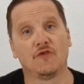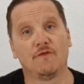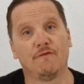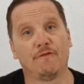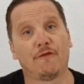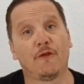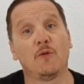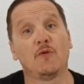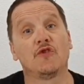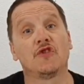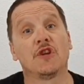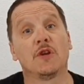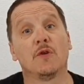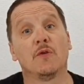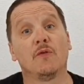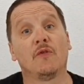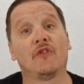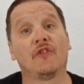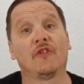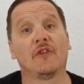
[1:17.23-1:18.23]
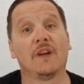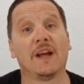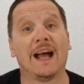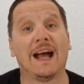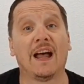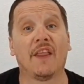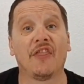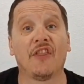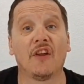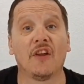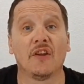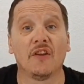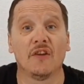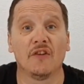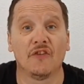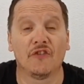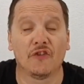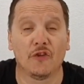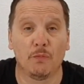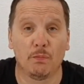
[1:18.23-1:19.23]
fruit juice at the
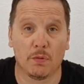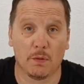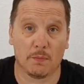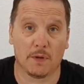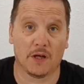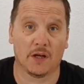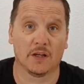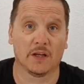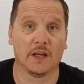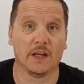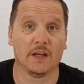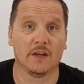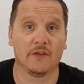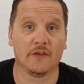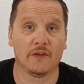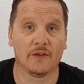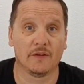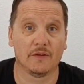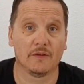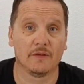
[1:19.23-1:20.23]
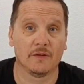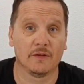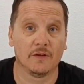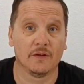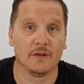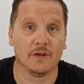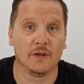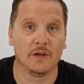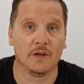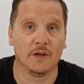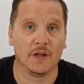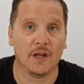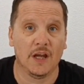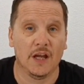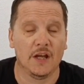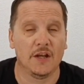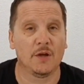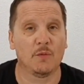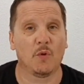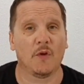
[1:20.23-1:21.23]
supermarket.
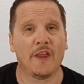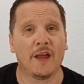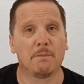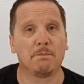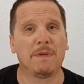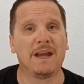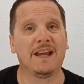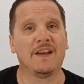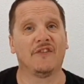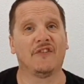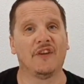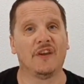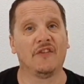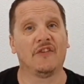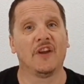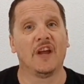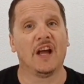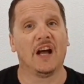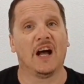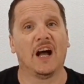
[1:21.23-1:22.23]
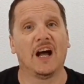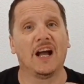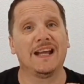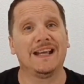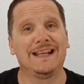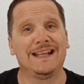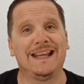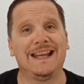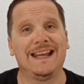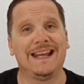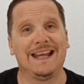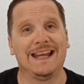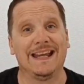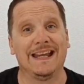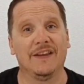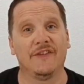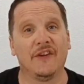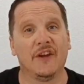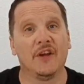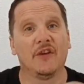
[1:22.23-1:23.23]
Now what that means is I
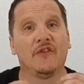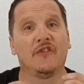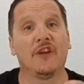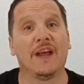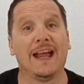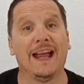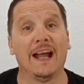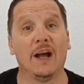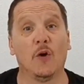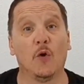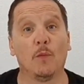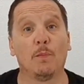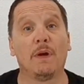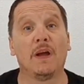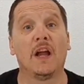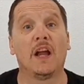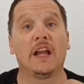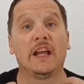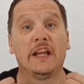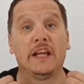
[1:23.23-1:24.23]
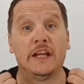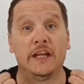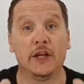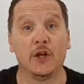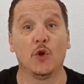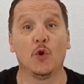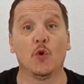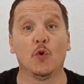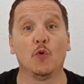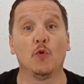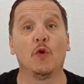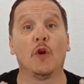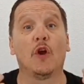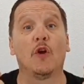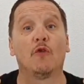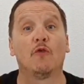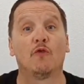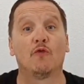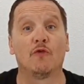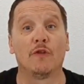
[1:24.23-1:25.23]
need to help you
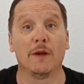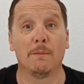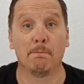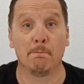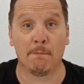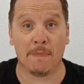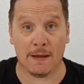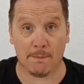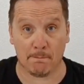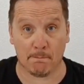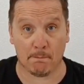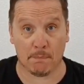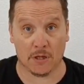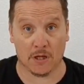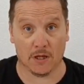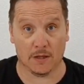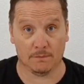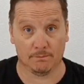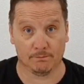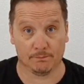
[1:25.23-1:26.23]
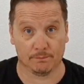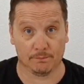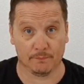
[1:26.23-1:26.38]
remember.